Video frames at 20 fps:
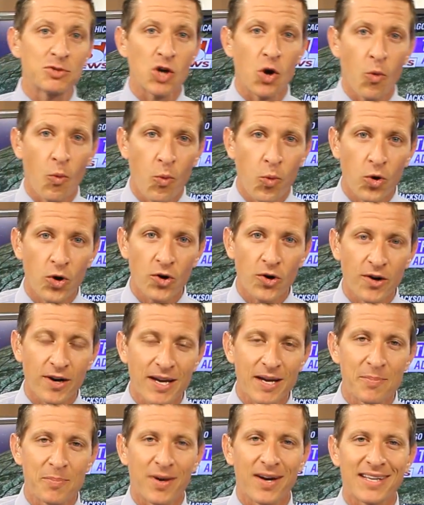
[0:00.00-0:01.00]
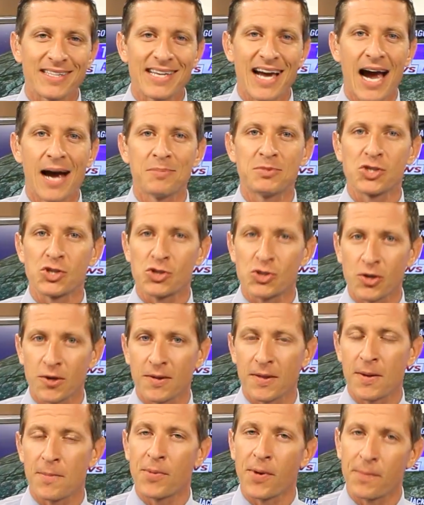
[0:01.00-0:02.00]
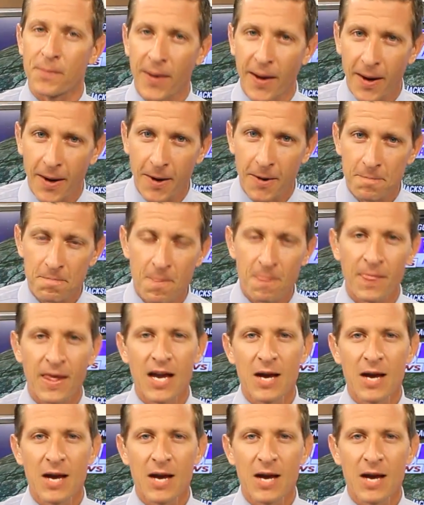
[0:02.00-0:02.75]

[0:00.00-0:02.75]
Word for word: to worry, but a time to certainly prepare.